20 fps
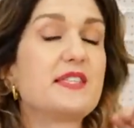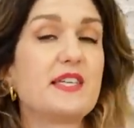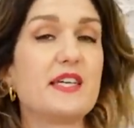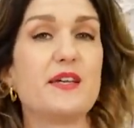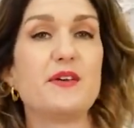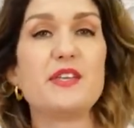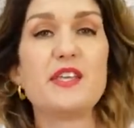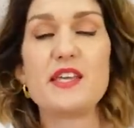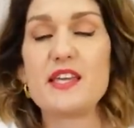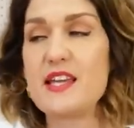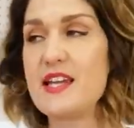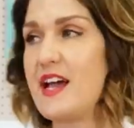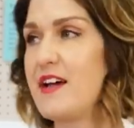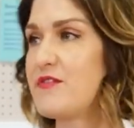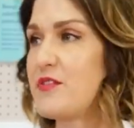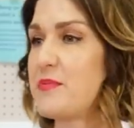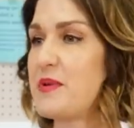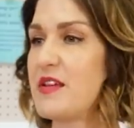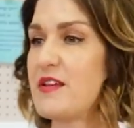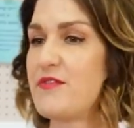too. And you can
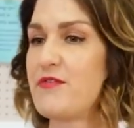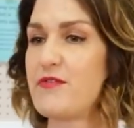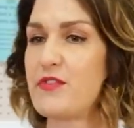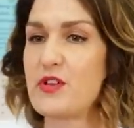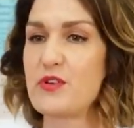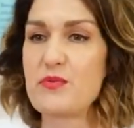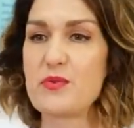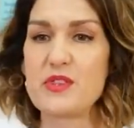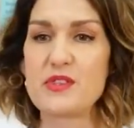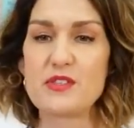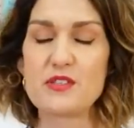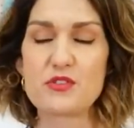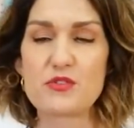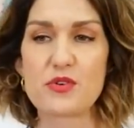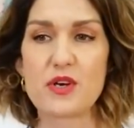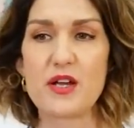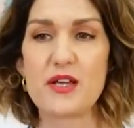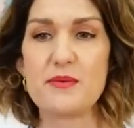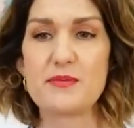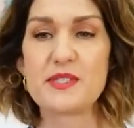have a bit of fun with the
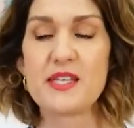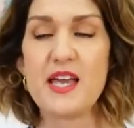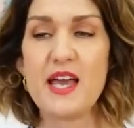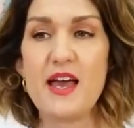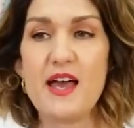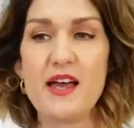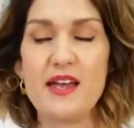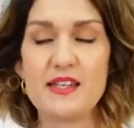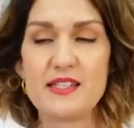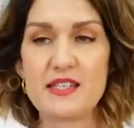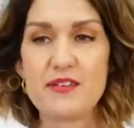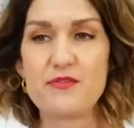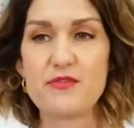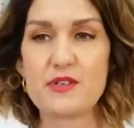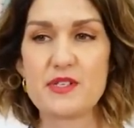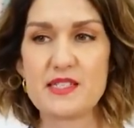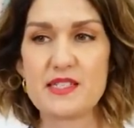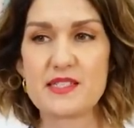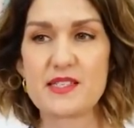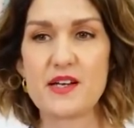stripes,
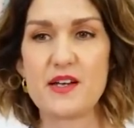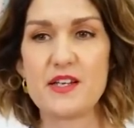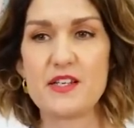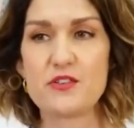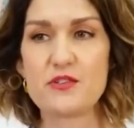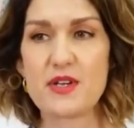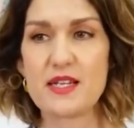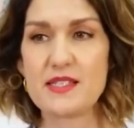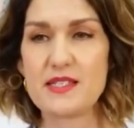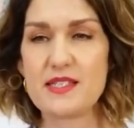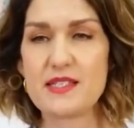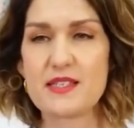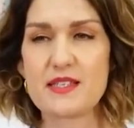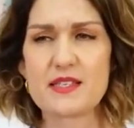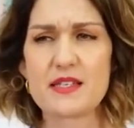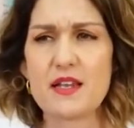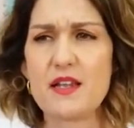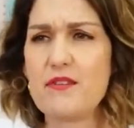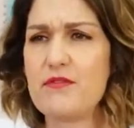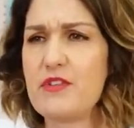different design dresses.
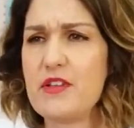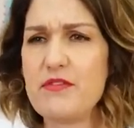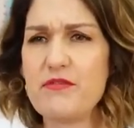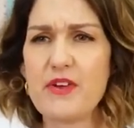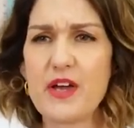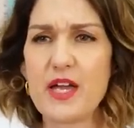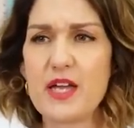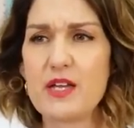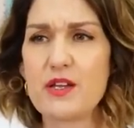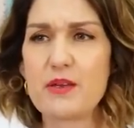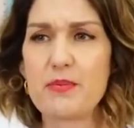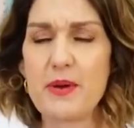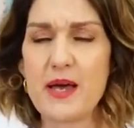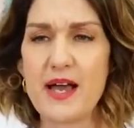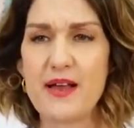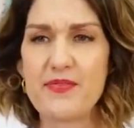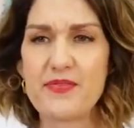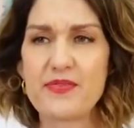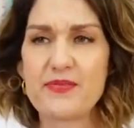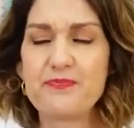There's a lovely Vogue
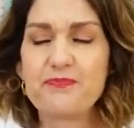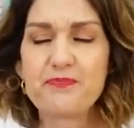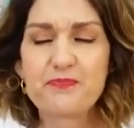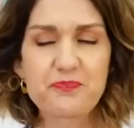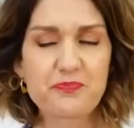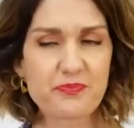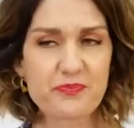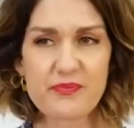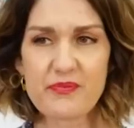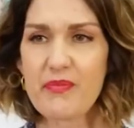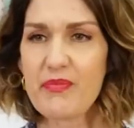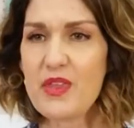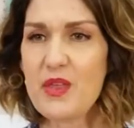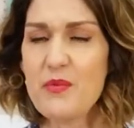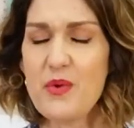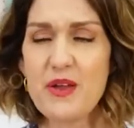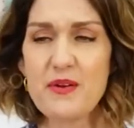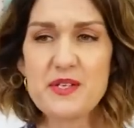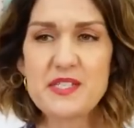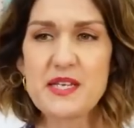pattern
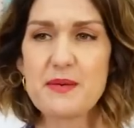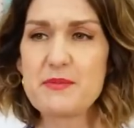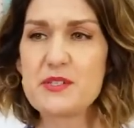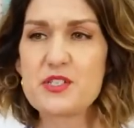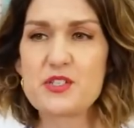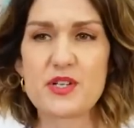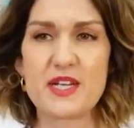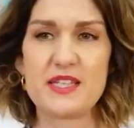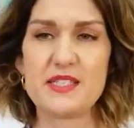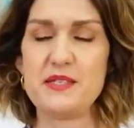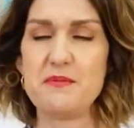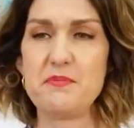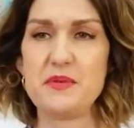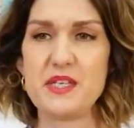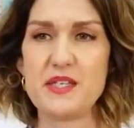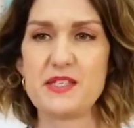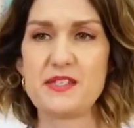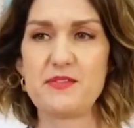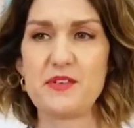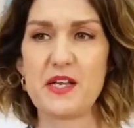where it demonstrates it
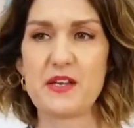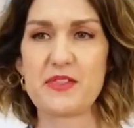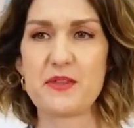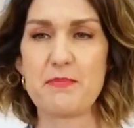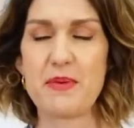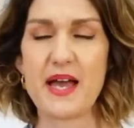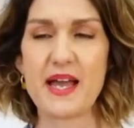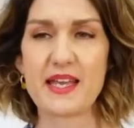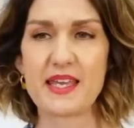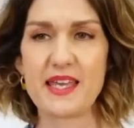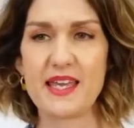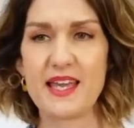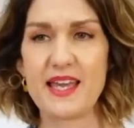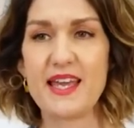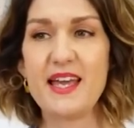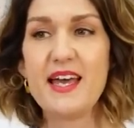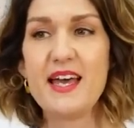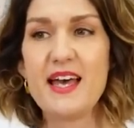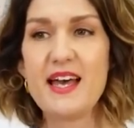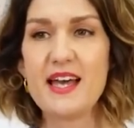beautifully on the
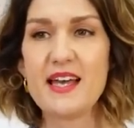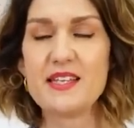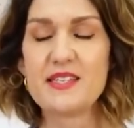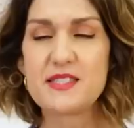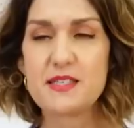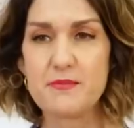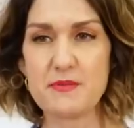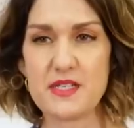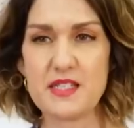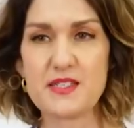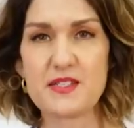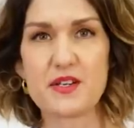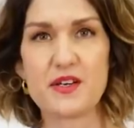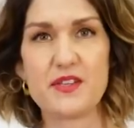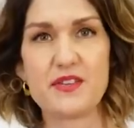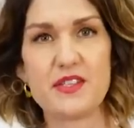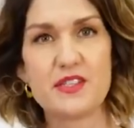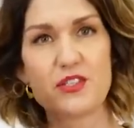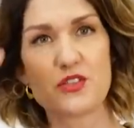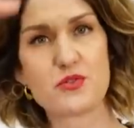packet and somebody's
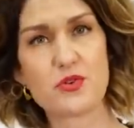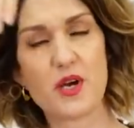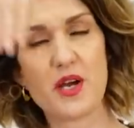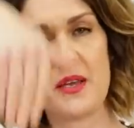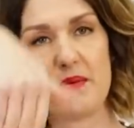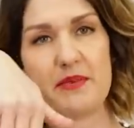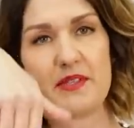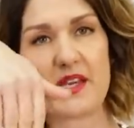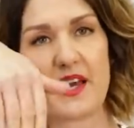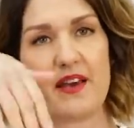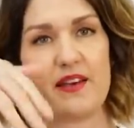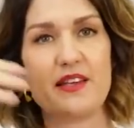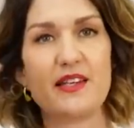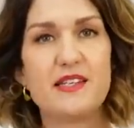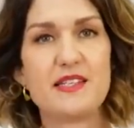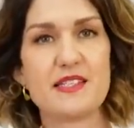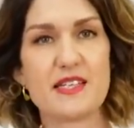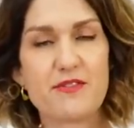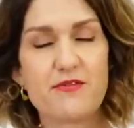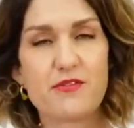got the stripes going
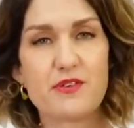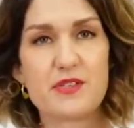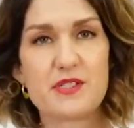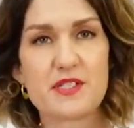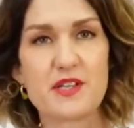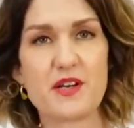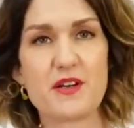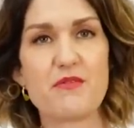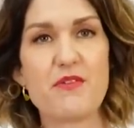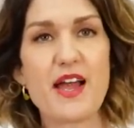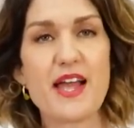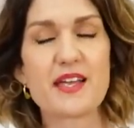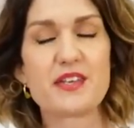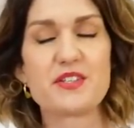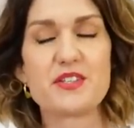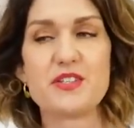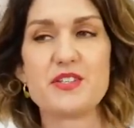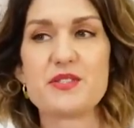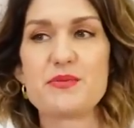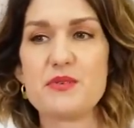in different
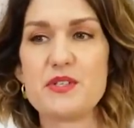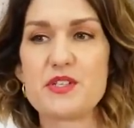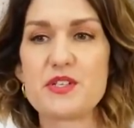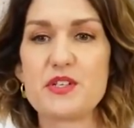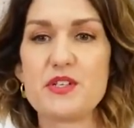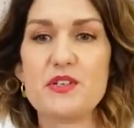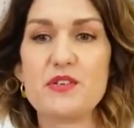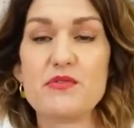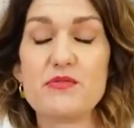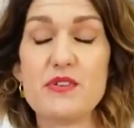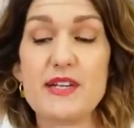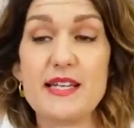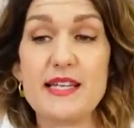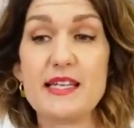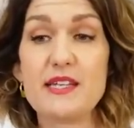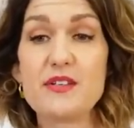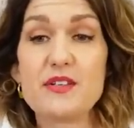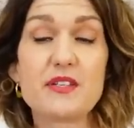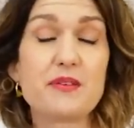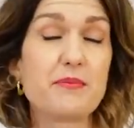directions which can look
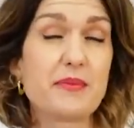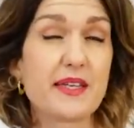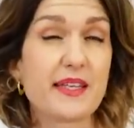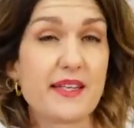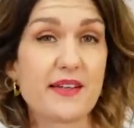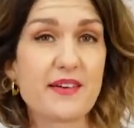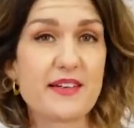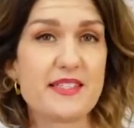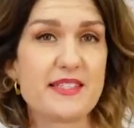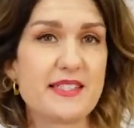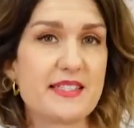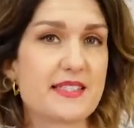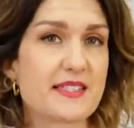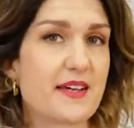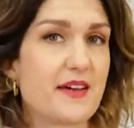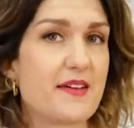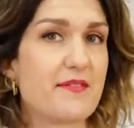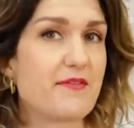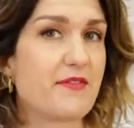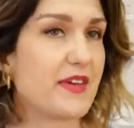really good and be a nice
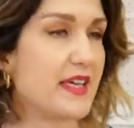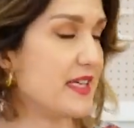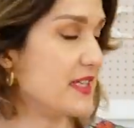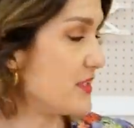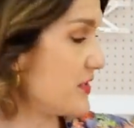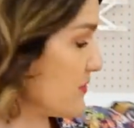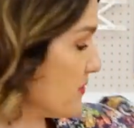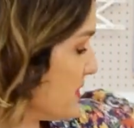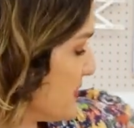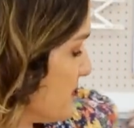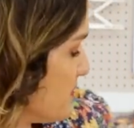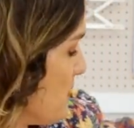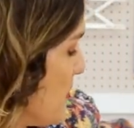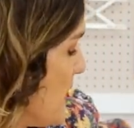design feature as